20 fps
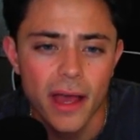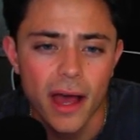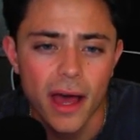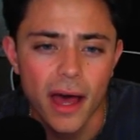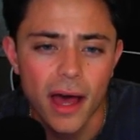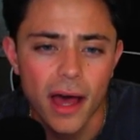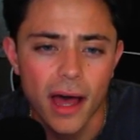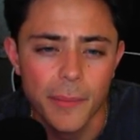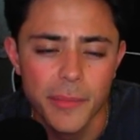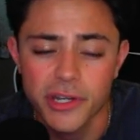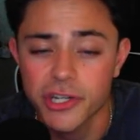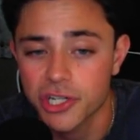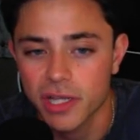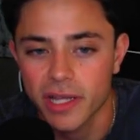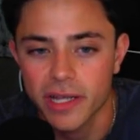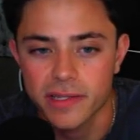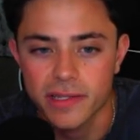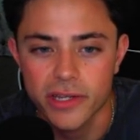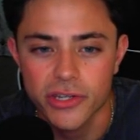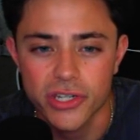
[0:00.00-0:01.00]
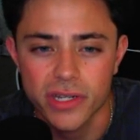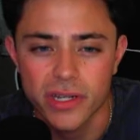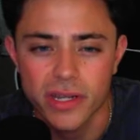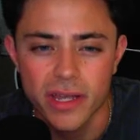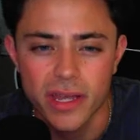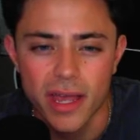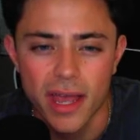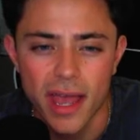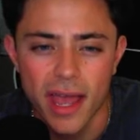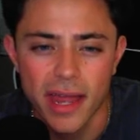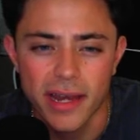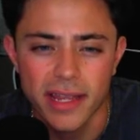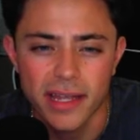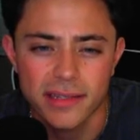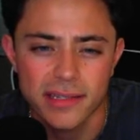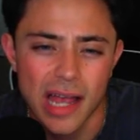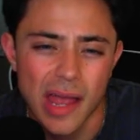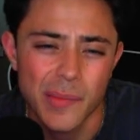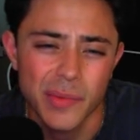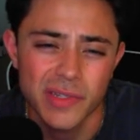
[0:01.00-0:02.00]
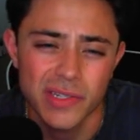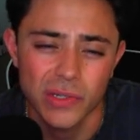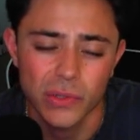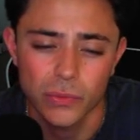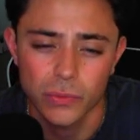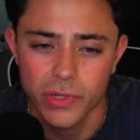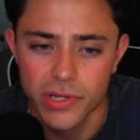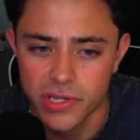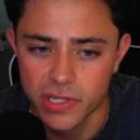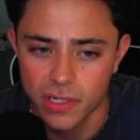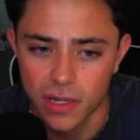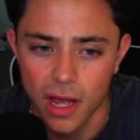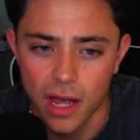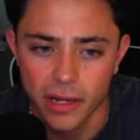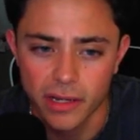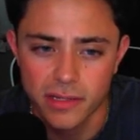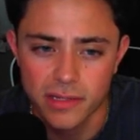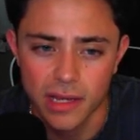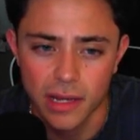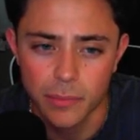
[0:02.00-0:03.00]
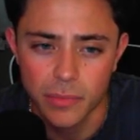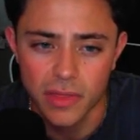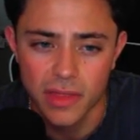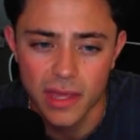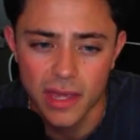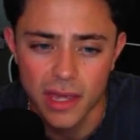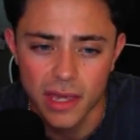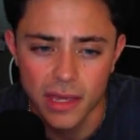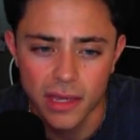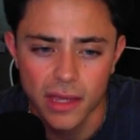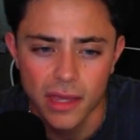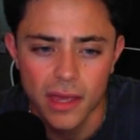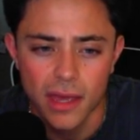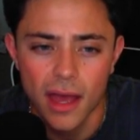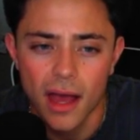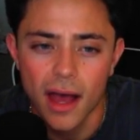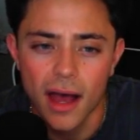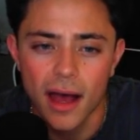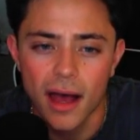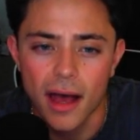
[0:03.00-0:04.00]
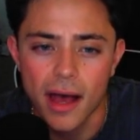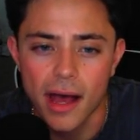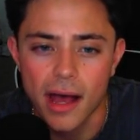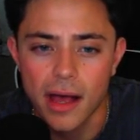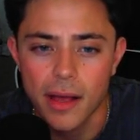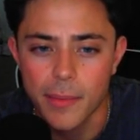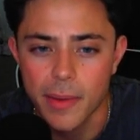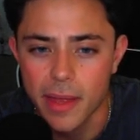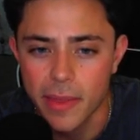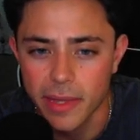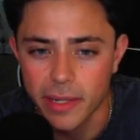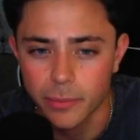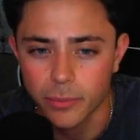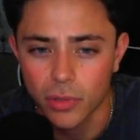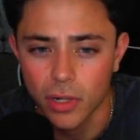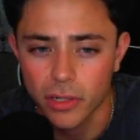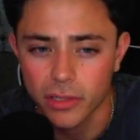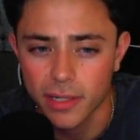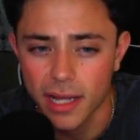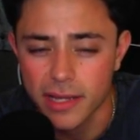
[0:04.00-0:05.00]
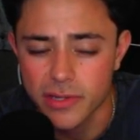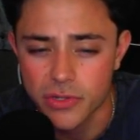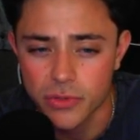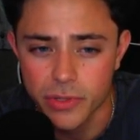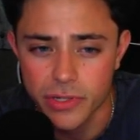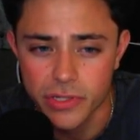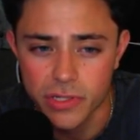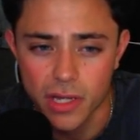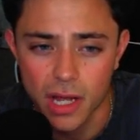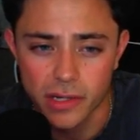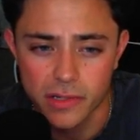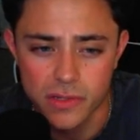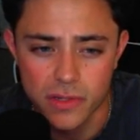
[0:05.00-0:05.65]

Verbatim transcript: Um, initialization. And get time until restock, same thing, uh, and then broadcast restock.